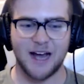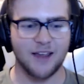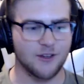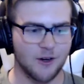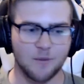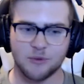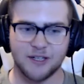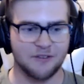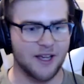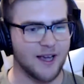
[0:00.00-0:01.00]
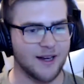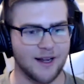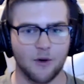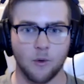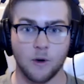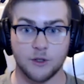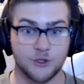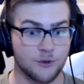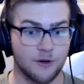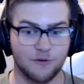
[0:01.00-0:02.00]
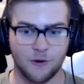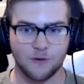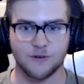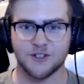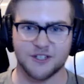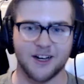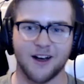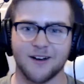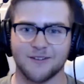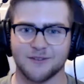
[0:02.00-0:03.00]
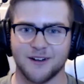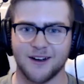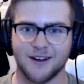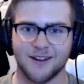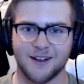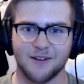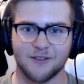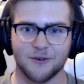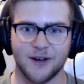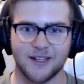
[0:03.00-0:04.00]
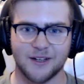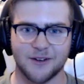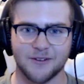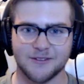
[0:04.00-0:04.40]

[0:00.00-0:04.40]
either abbreviate it or do a full version of a radio